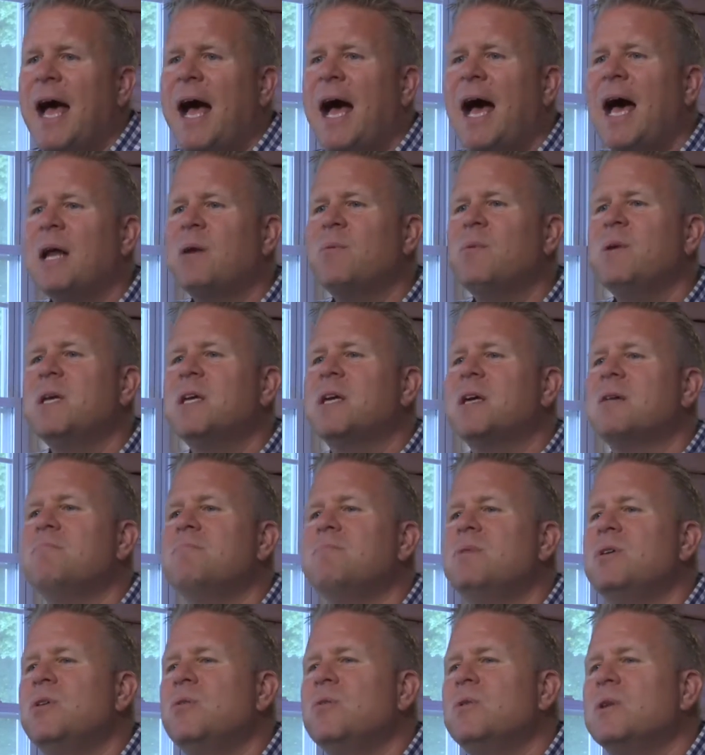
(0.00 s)
How do we
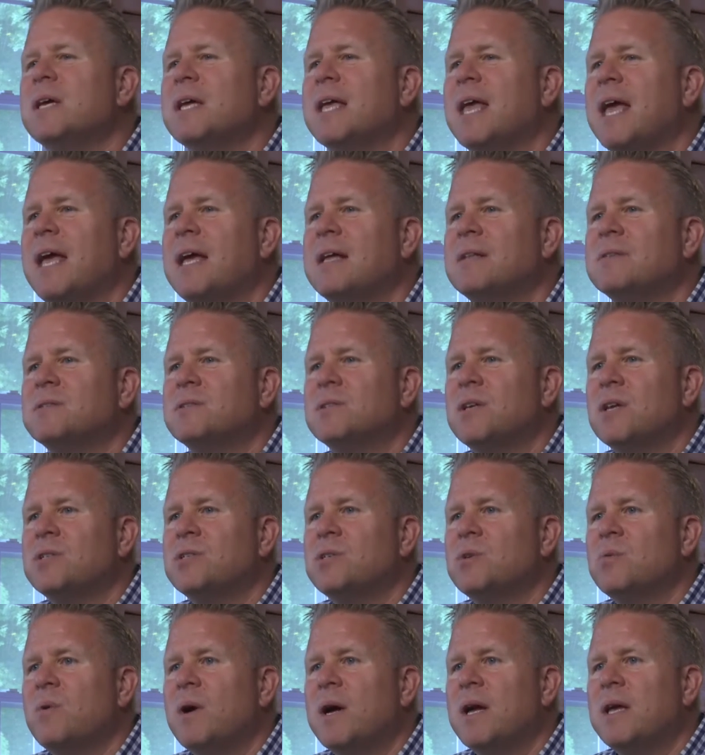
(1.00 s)
communicate in
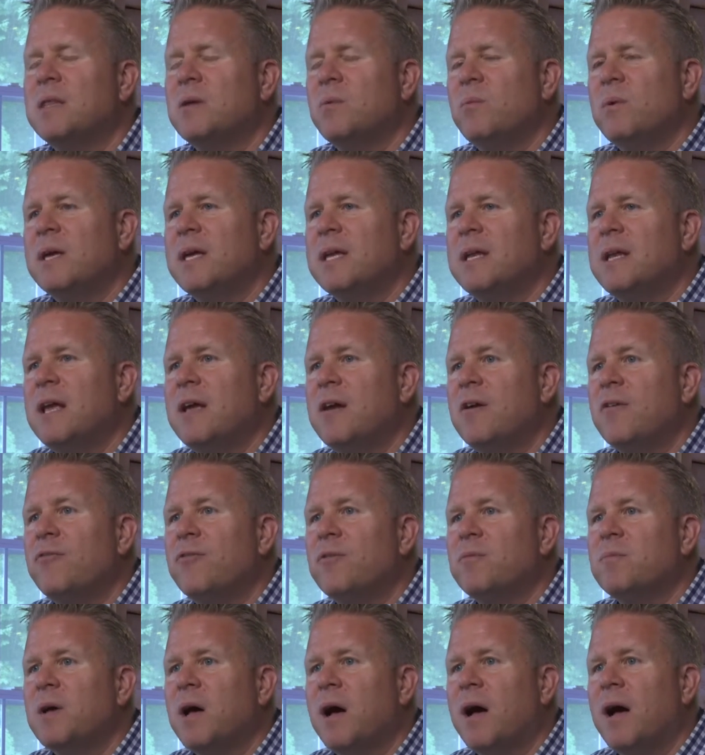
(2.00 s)
such a way that we can hear
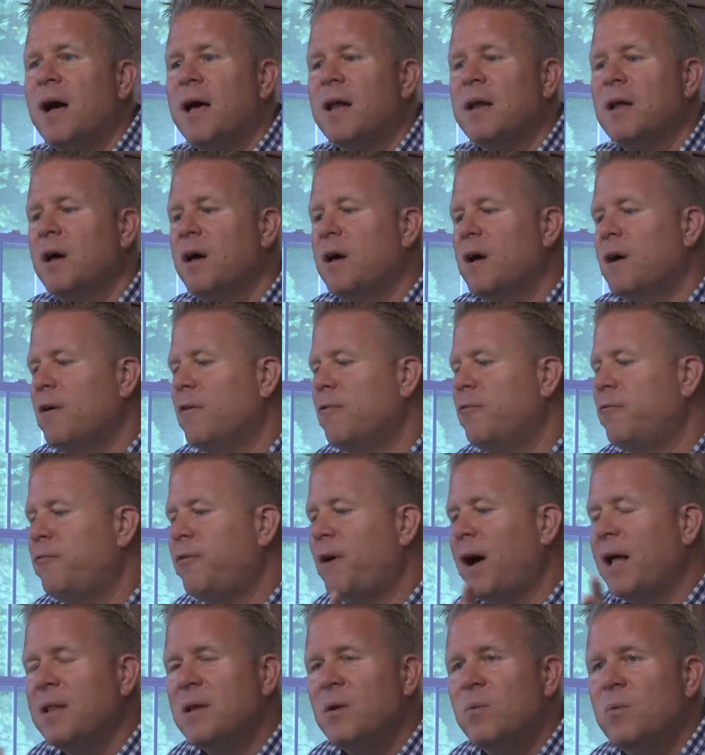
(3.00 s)
from God,
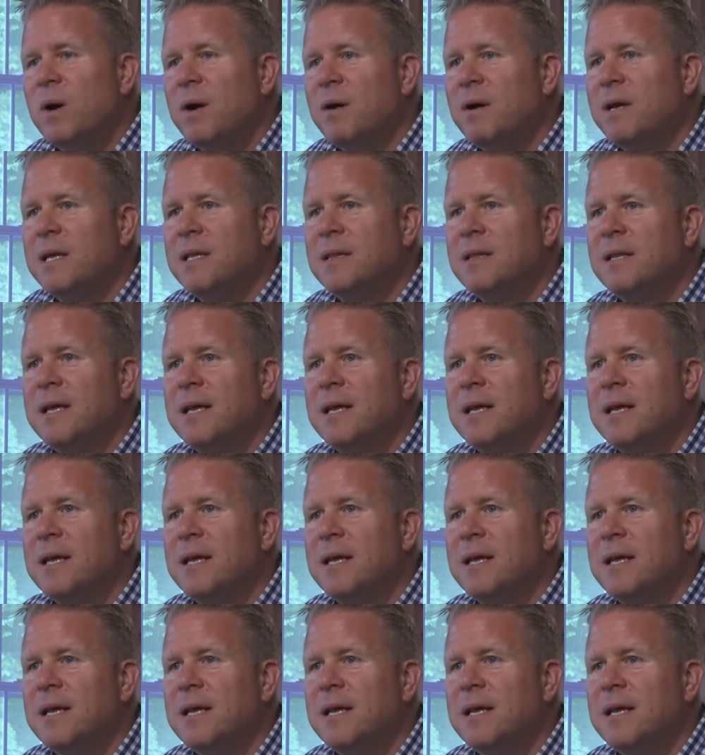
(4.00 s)
follow where He